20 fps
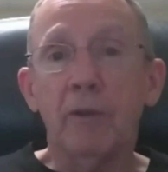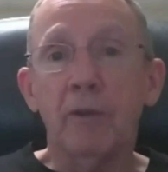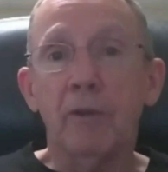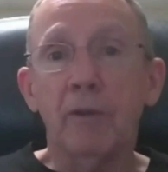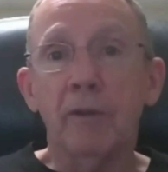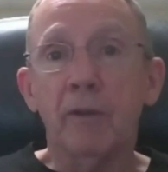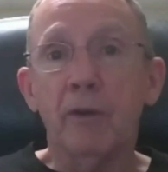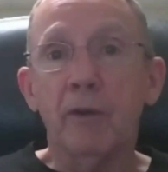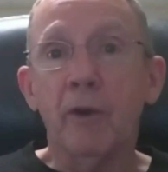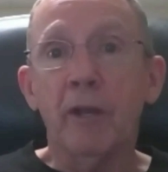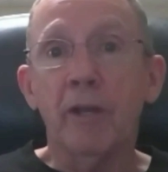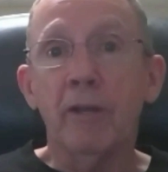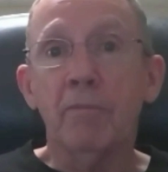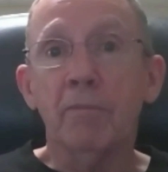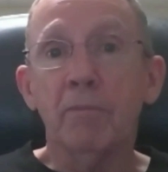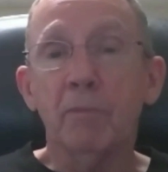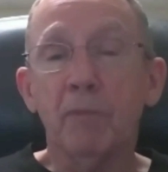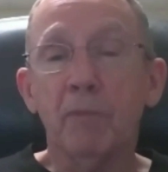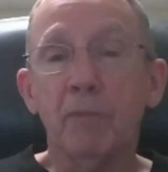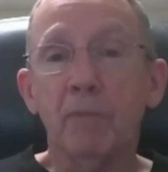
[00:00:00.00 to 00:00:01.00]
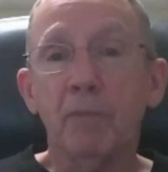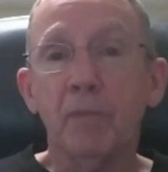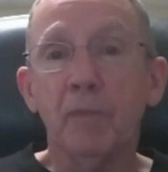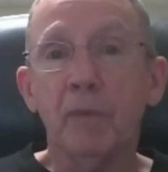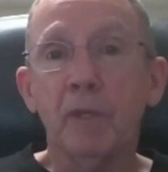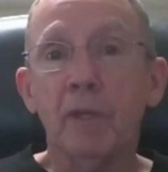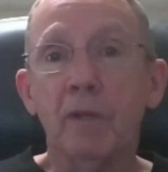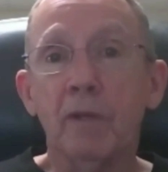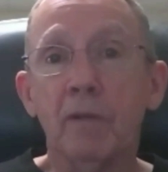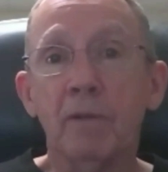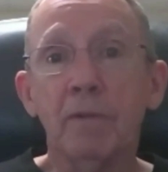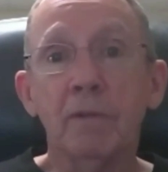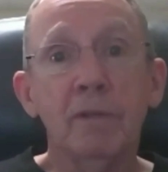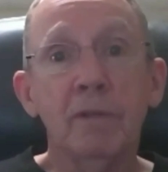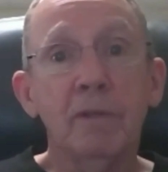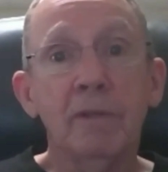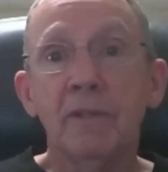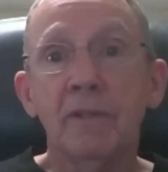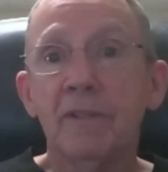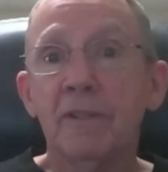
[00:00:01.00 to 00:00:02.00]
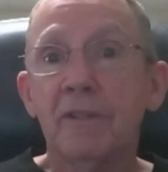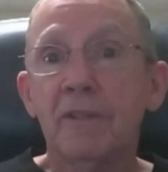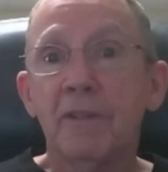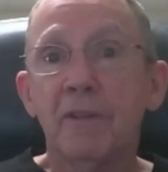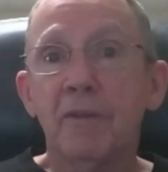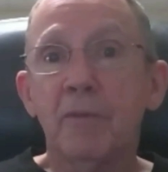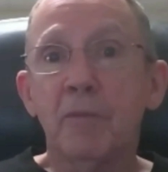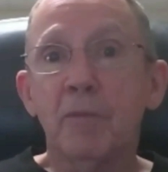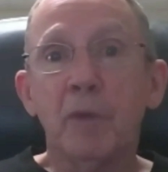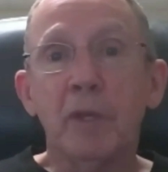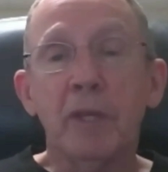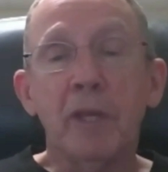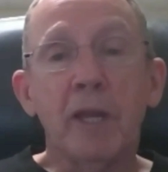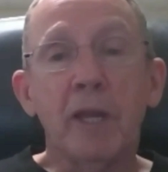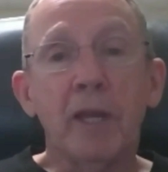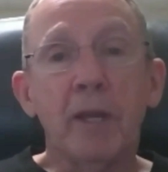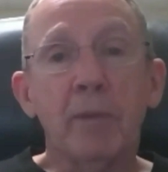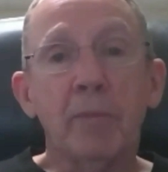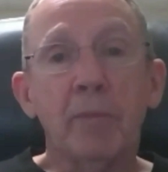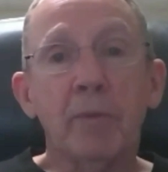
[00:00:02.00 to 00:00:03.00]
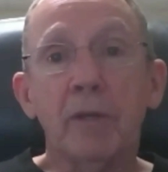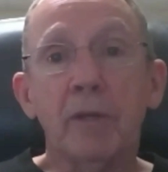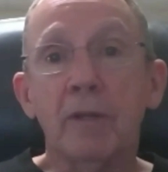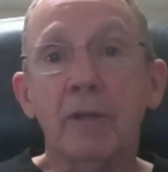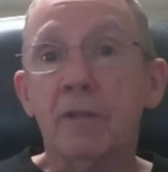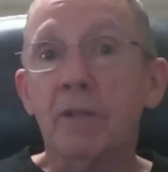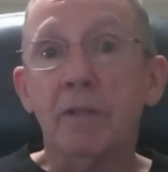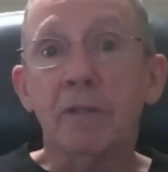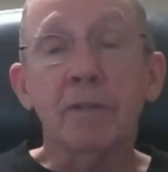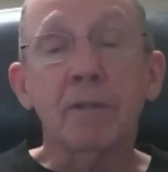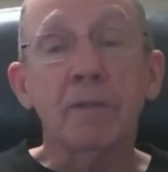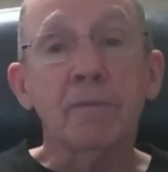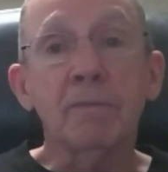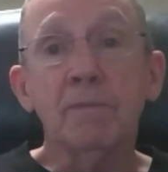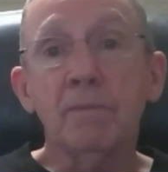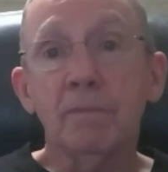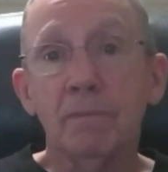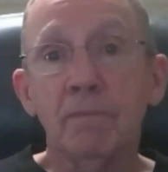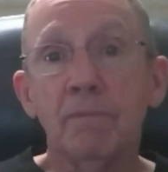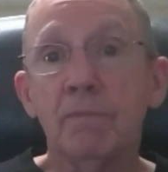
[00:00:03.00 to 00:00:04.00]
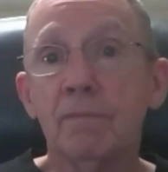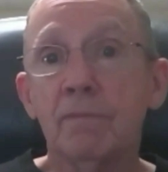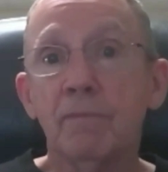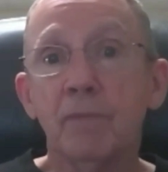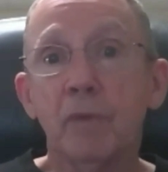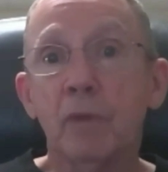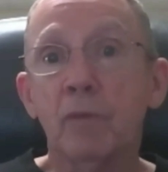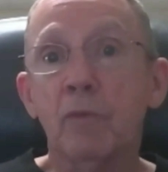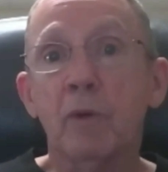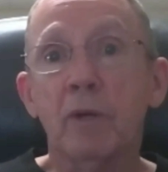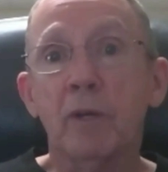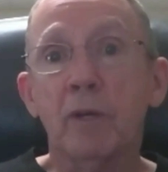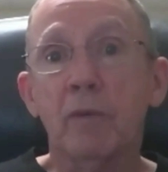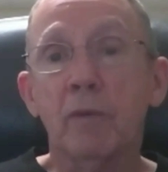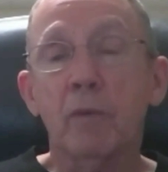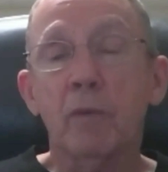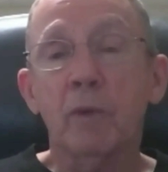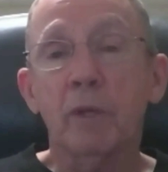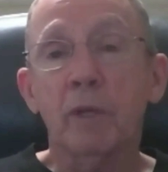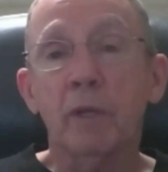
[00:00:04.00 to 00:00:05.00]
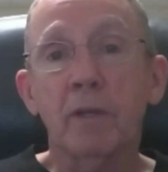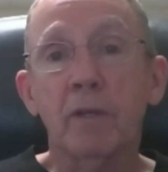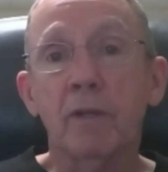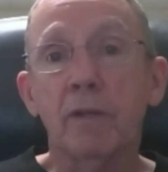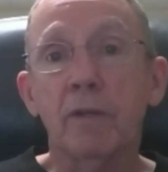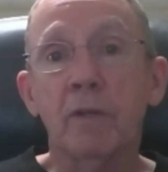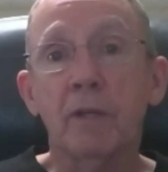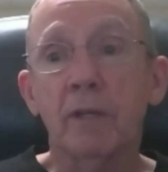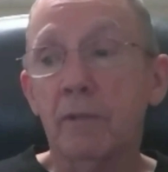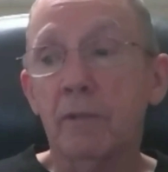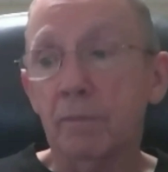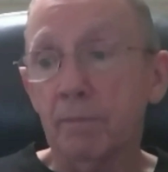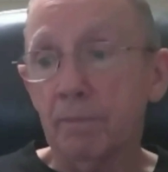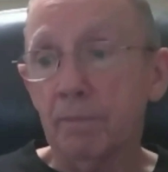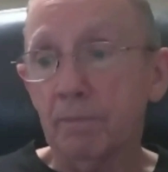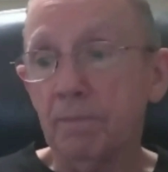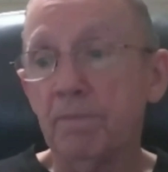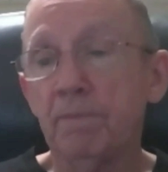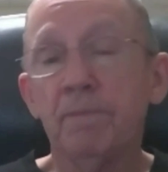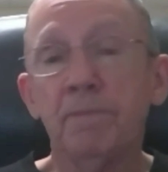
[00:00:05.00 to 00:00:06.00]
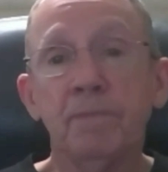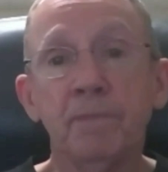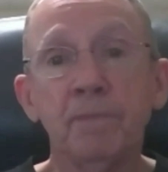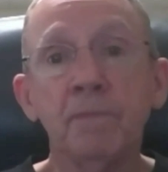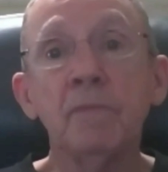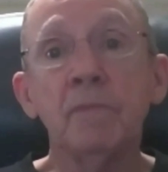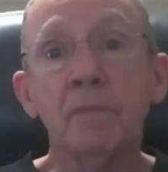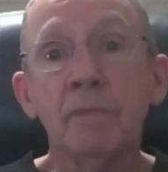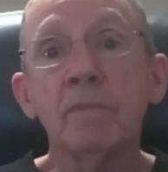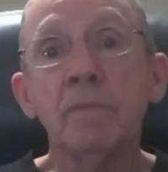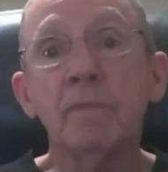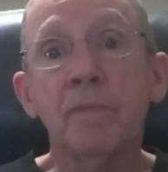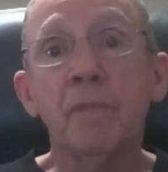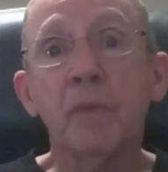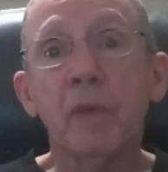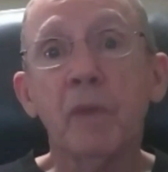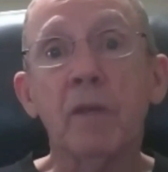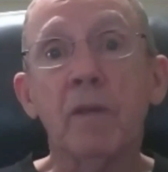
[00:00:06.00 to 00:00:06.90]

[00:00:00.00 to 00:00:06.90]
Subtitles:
here I am. So be happy to talk to you and whatever we can do to help. So,